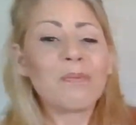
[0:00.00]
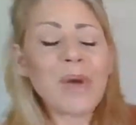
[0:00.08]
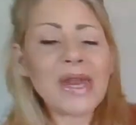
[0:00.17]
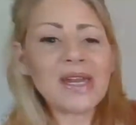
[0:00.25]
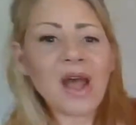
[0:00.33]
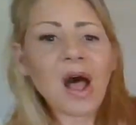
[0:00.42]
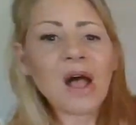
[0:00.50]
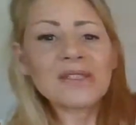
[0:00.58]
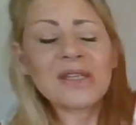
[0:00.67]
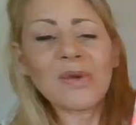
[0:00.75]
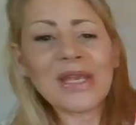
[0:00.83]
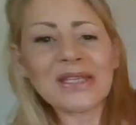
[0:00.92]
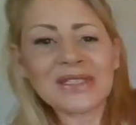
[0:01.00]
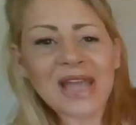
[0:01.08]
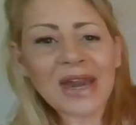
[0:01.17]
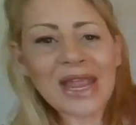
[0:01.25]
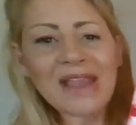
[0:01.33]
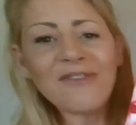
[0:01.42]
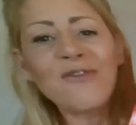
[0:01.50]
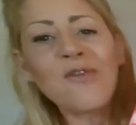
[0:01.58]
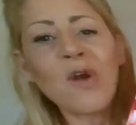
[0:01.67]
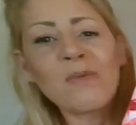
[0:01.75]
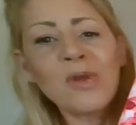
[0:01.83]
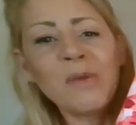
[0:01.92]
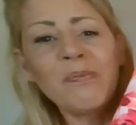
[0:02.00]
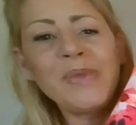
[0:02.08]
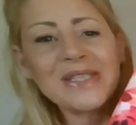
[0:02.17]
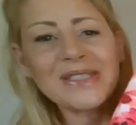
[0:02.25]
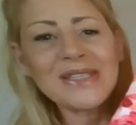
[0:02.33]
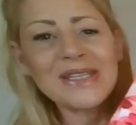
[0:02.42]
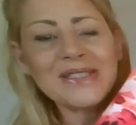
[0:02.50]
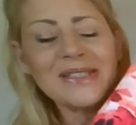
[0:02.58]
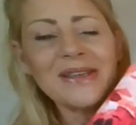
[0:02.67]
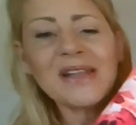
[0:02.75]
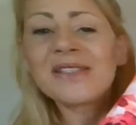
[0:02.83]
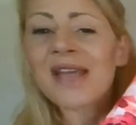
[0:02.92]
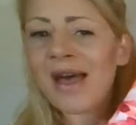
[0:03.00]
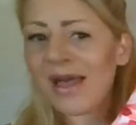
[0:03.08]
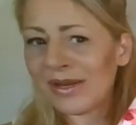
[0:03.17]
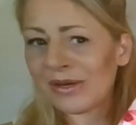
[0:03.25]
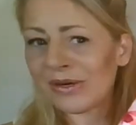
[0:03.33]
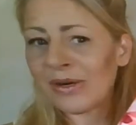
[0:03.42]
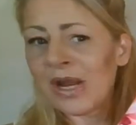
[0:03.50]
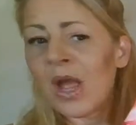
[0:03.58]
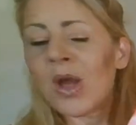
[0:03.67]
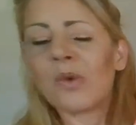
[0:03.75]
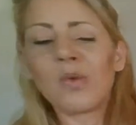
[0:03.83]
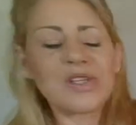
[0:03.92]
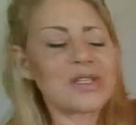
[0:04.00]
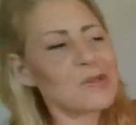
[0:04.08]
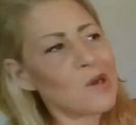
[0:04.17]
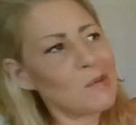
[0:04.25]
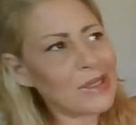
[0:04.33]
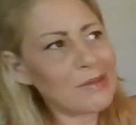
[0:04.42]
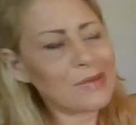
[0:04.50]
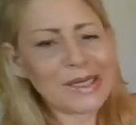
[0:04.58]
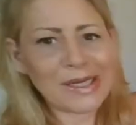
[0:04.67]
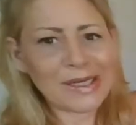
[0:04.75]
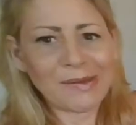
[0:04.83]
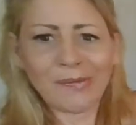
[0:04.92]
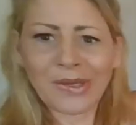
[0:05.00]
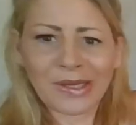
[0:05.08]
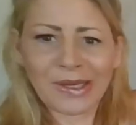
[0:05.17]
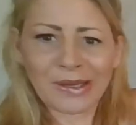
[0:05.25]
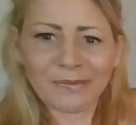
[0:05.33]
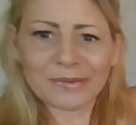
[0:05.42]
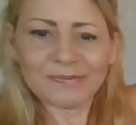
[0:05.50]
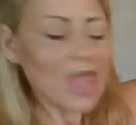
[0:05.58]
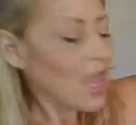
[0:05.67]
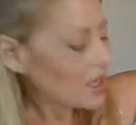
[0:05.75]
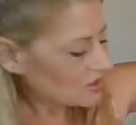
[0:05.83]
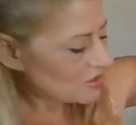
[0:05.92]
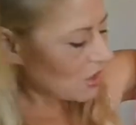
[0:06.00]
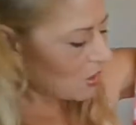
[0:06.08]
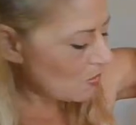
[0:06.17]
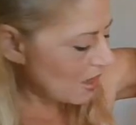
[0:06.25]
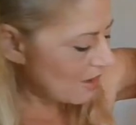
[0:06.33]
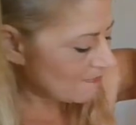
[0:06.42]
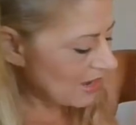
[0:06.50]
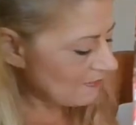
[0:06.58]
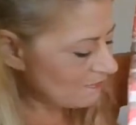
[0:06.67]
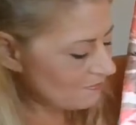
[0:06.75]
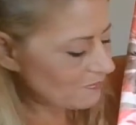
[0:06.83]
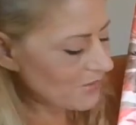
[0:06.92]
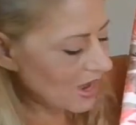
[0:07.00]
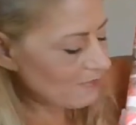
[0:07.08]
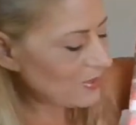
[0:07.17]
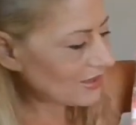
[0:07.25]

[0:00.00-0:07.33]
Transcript: but it also is not a formal business attire, which is normally what I end up picking up. So um, I I